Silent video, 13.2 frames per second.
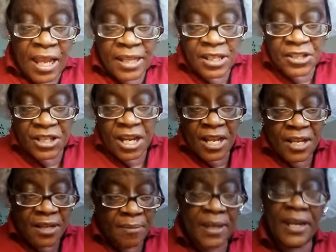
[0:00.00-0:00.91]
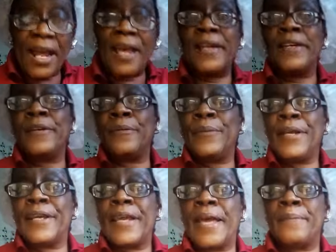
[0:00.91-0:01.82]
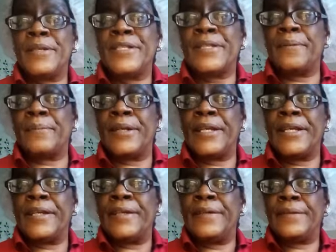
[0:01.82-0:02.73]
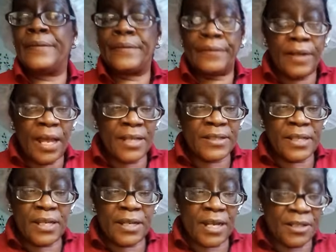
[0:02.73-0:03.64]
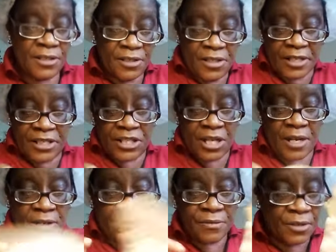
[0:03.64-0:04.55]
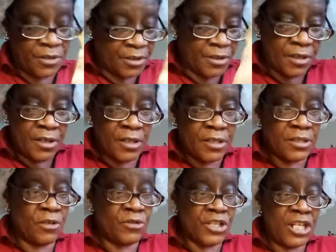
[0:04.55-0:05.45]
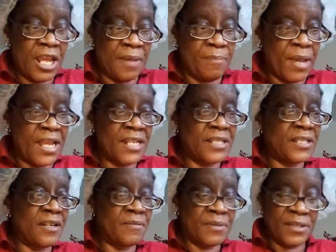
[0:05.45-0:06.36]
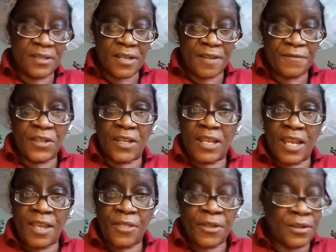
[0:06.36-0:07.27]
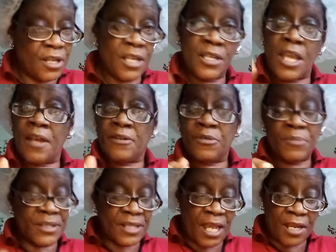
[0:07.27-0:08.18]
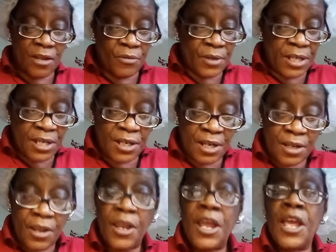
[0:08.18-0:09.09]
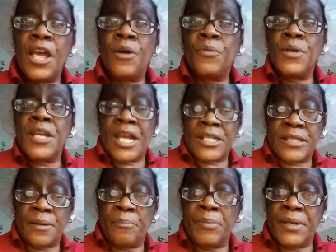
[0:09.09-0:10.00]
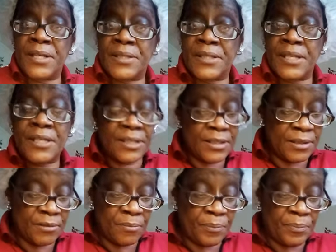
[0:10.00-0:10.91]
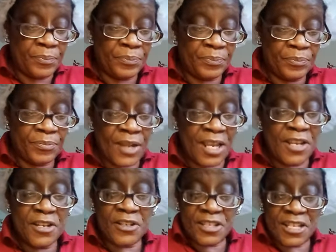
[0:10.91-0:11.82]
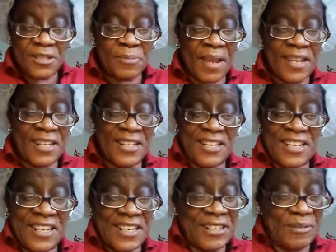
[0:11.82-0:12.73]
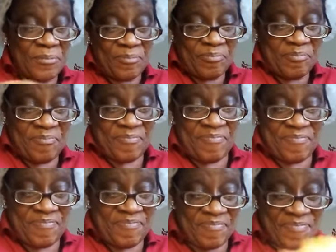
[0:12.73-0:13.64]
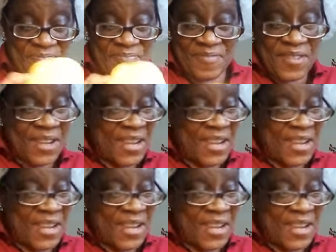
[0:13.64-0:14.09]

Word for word: at the job. And I had done went and got me something to eat. I said, now look at y'all. So she had made some stuff together. And y'all know Miss K gonna eat. We got some biscuits. They cooked this back in the deli.